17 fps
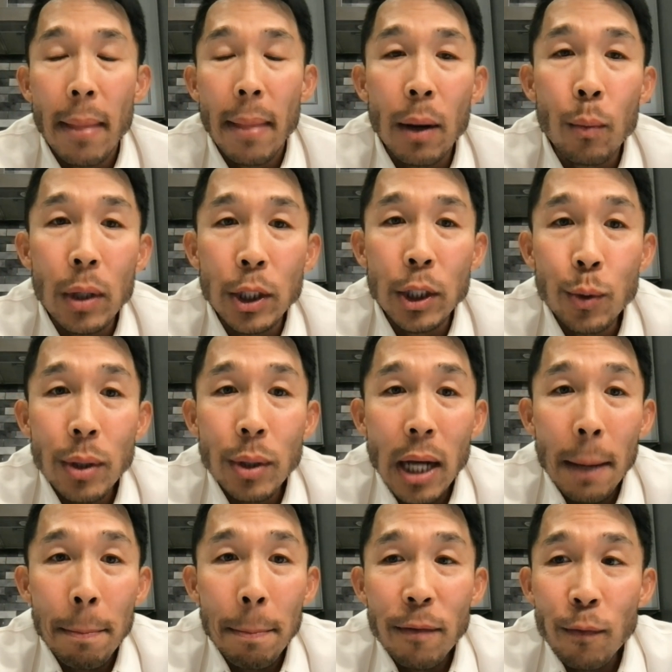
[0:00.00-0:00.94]
And when you and
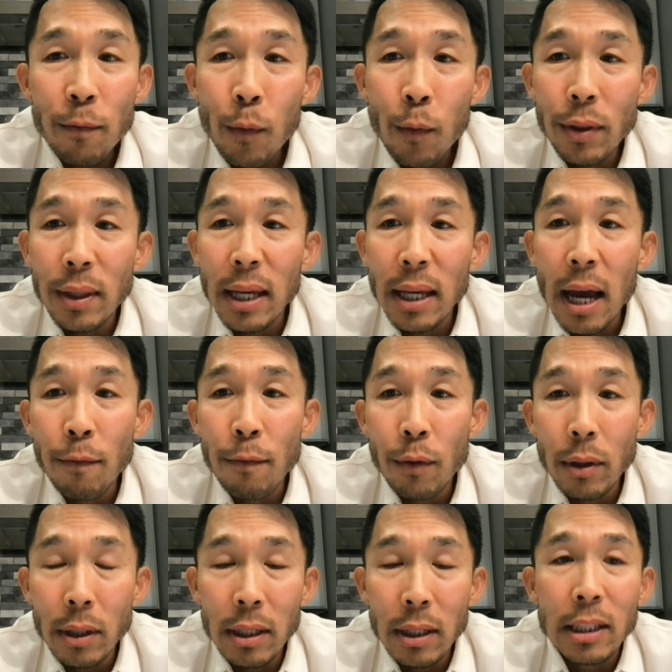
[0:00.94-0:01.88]
I put forth the
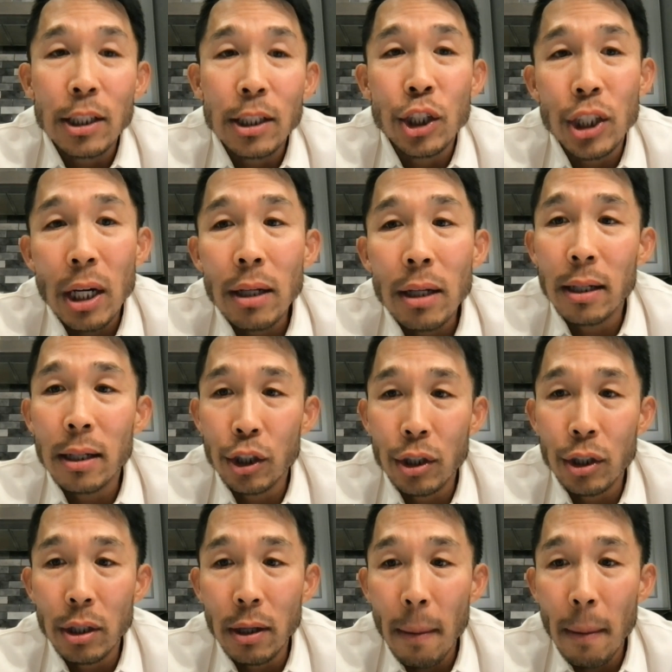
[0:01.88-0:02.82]
effort to share
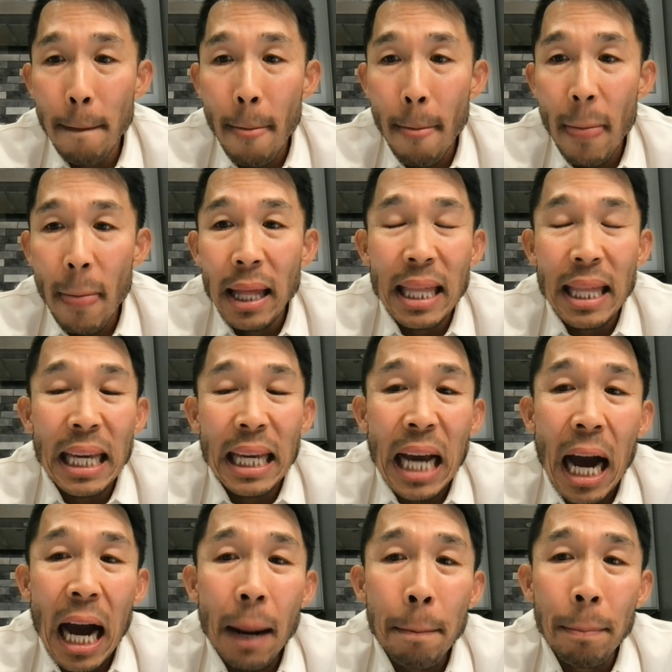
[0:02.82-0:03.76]
literature, then
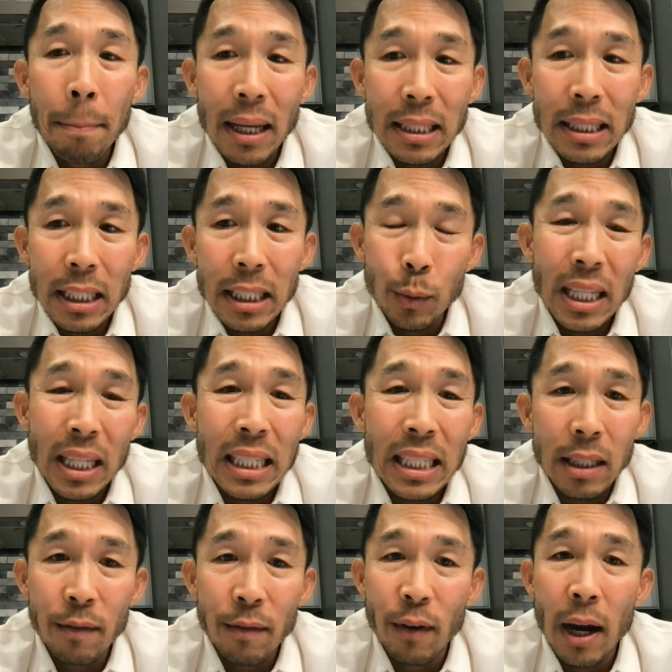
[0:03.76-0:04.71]
God blesses with
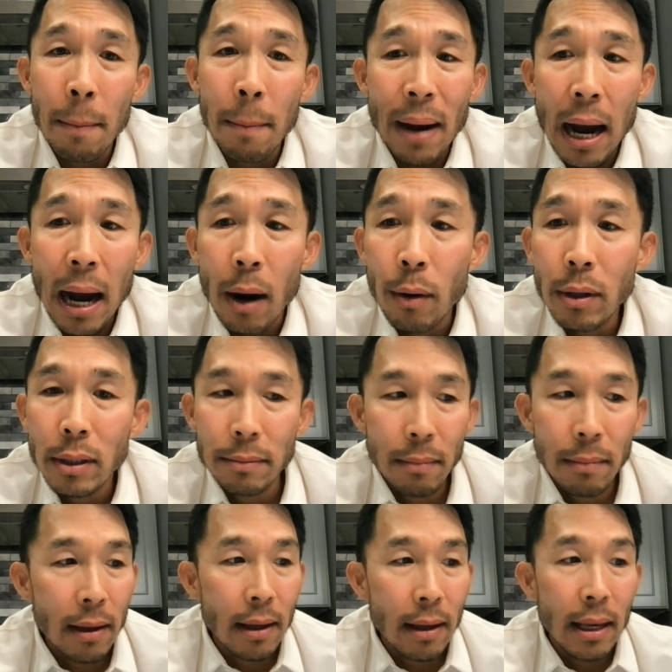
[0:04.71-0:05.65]
his divine power,
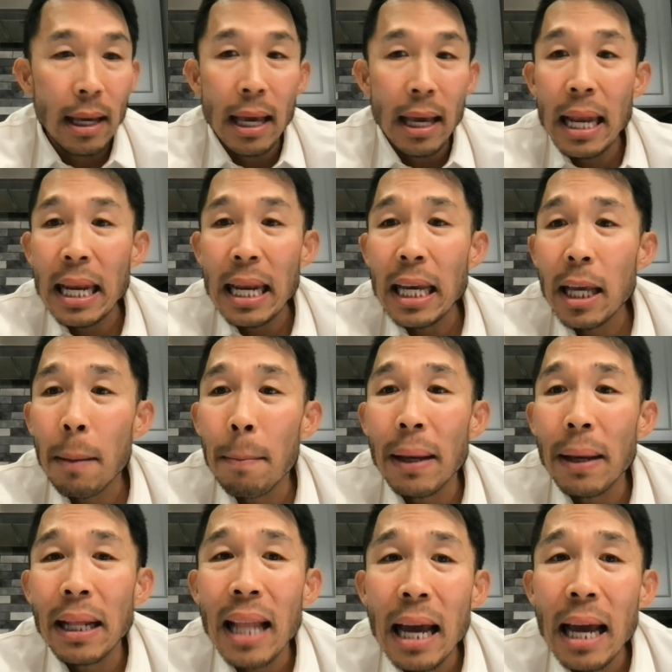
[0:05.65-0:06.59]
and it can
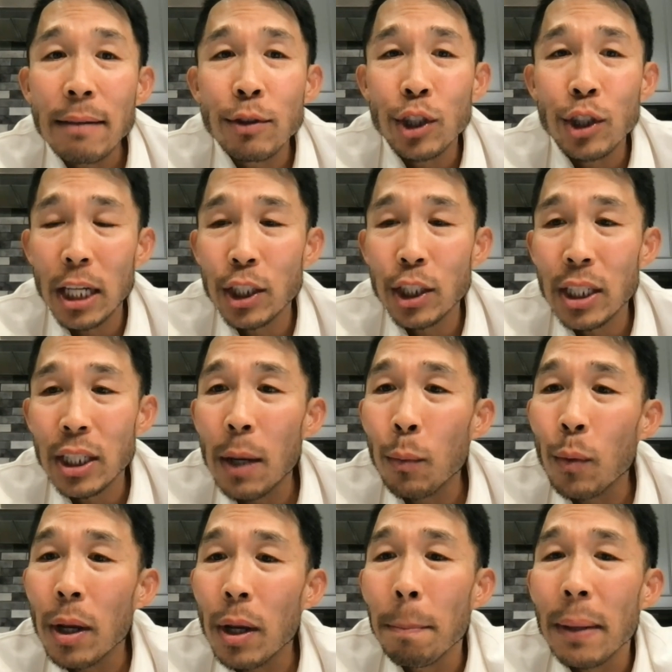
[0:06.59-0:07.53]
be life changing
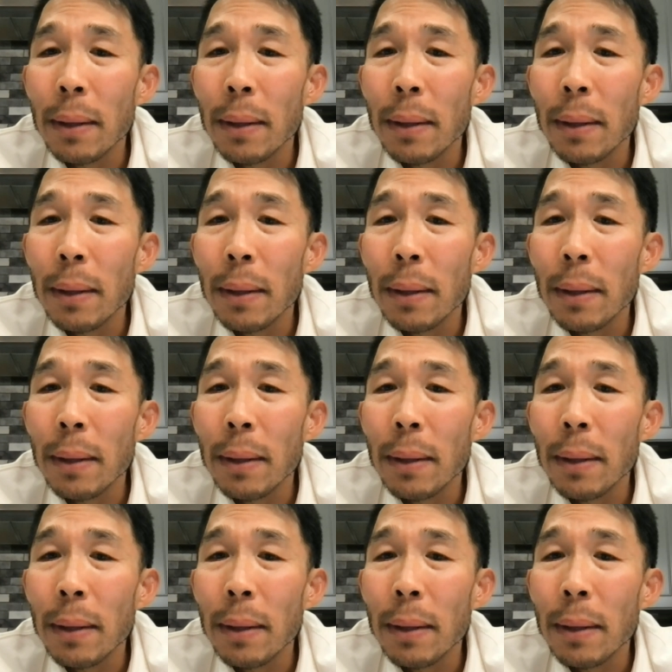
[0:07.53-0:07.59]
and win